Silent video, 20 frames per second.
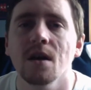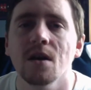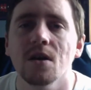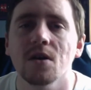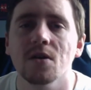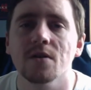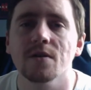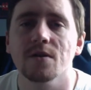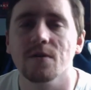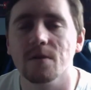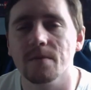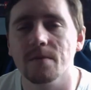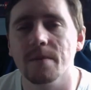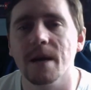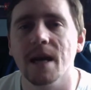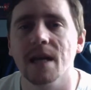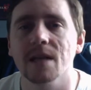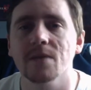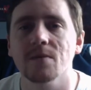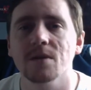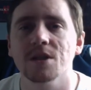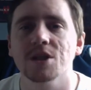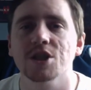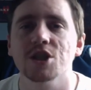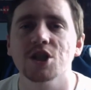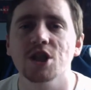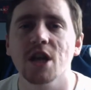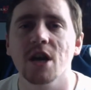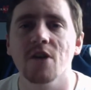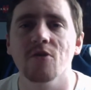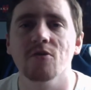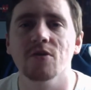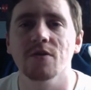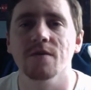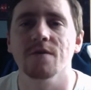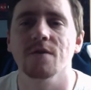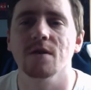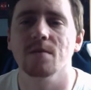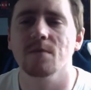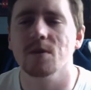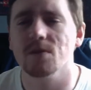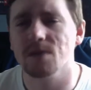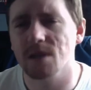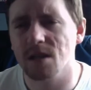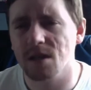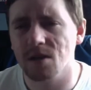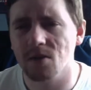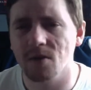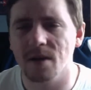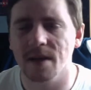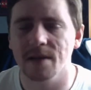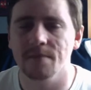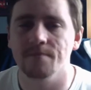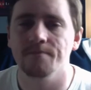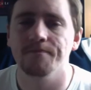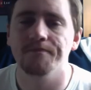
or you're in a band, you want to share your free music, go ahead.